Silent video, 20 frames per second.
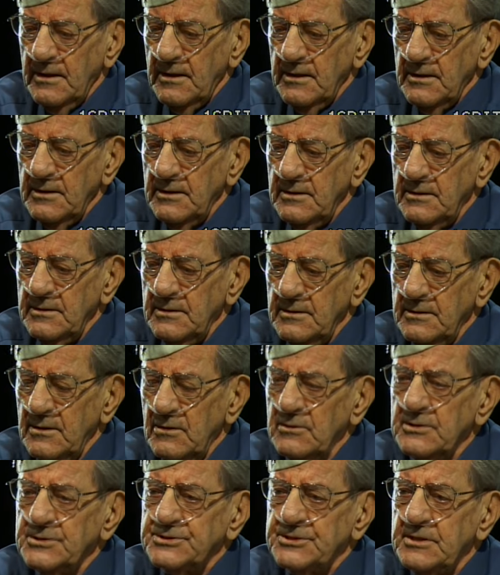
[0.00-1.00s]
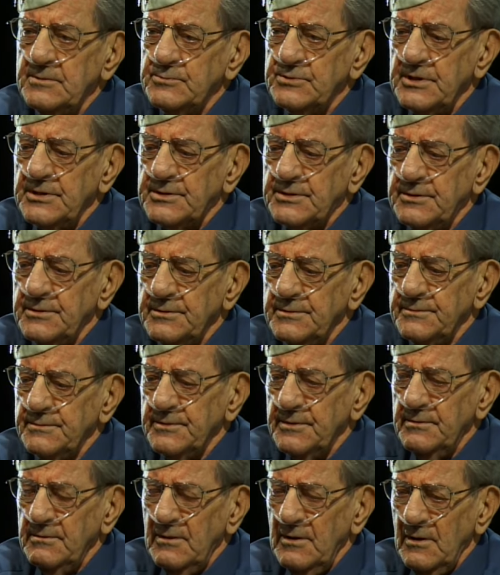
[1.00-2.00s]
you know, it seems that um,
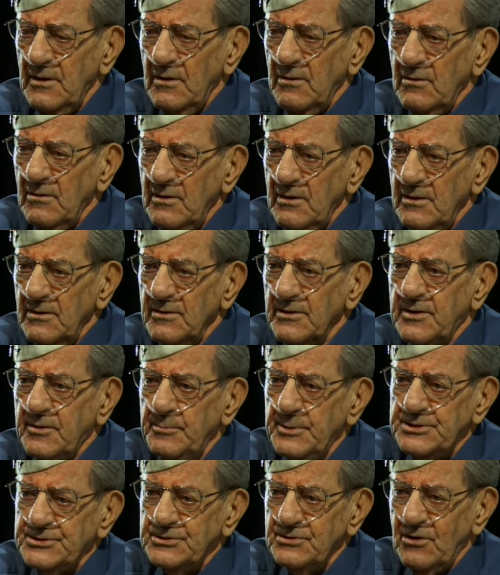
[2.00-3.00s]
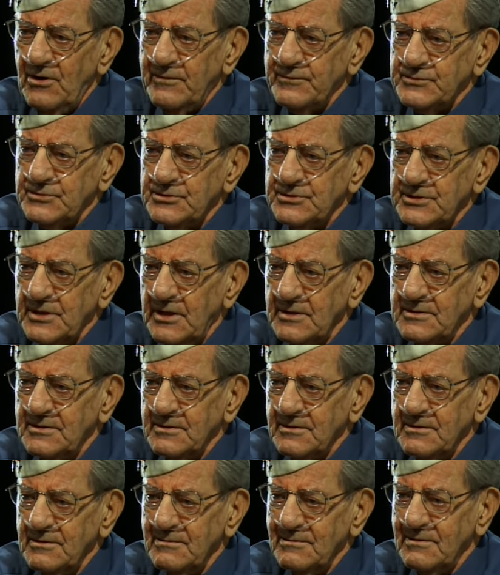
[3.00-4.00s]
the commissioned officers got, to,
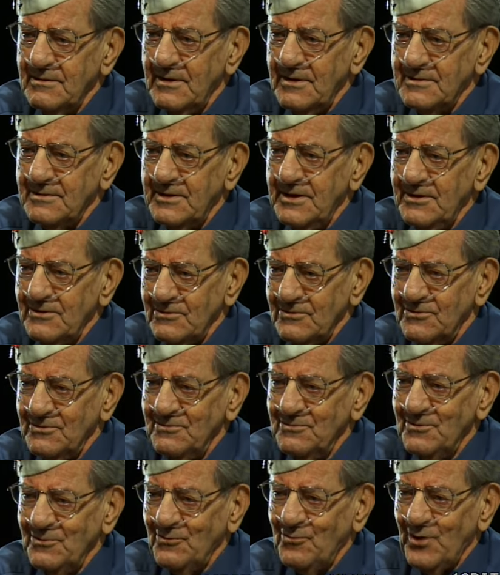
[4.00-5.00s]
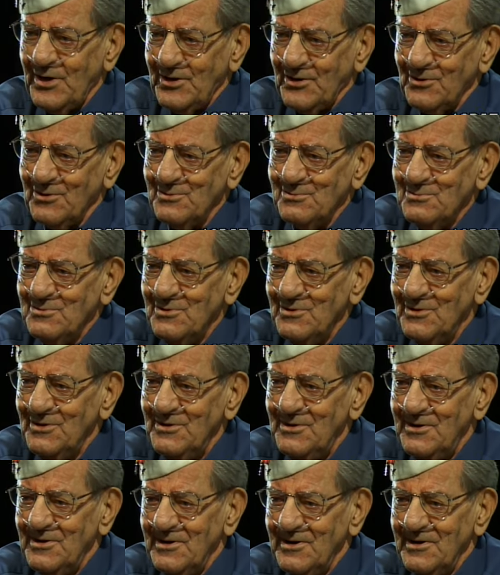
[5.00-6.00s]
got killed quicker.
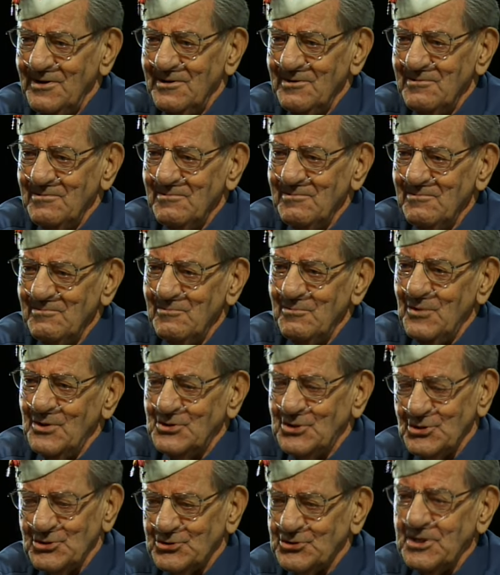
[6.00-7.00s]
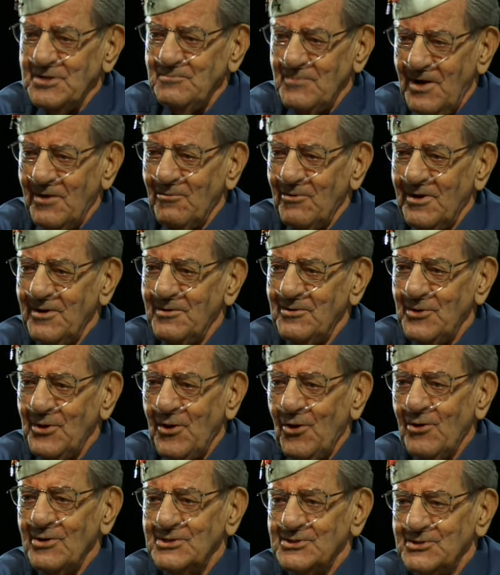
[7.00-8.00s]
But it just seemed that way, and they always
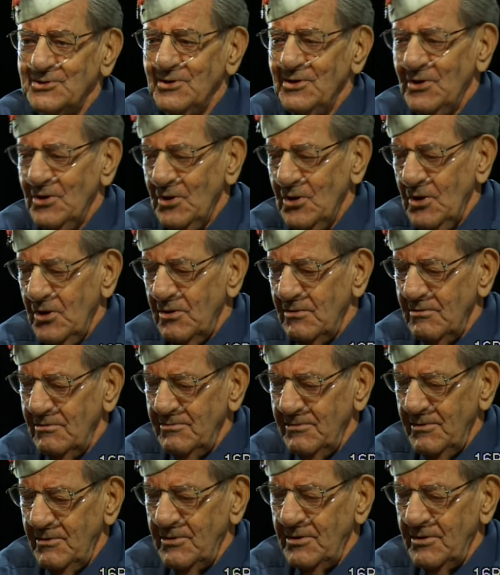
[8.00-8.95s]
are,